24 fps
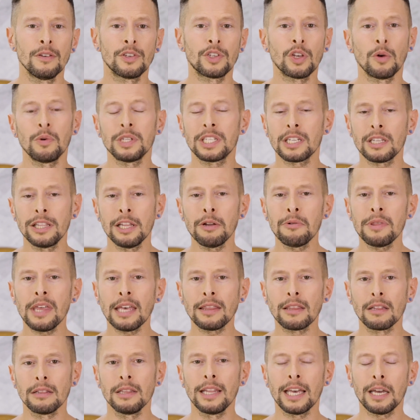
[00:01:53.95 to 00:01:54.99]
So it's clear
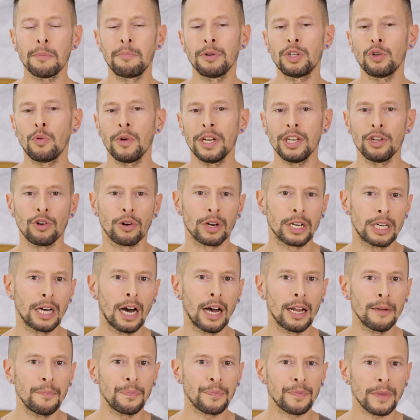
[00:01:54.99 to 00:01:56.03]
that the link between your
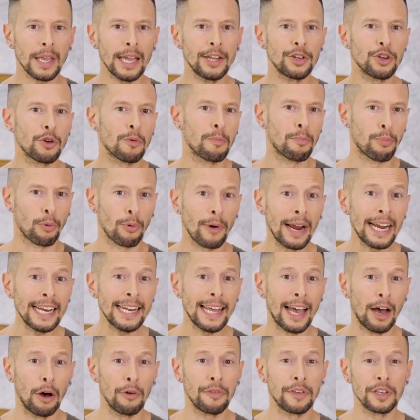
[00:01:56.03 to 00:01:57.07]
gut and your
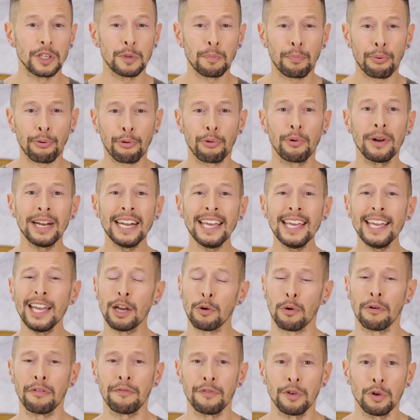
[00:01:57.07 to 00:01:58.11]
brain health is pretty
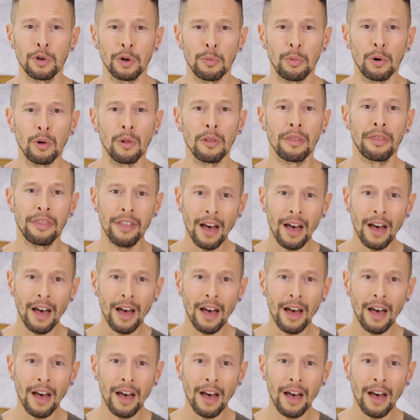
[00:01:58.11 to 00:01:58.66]
irrefutable.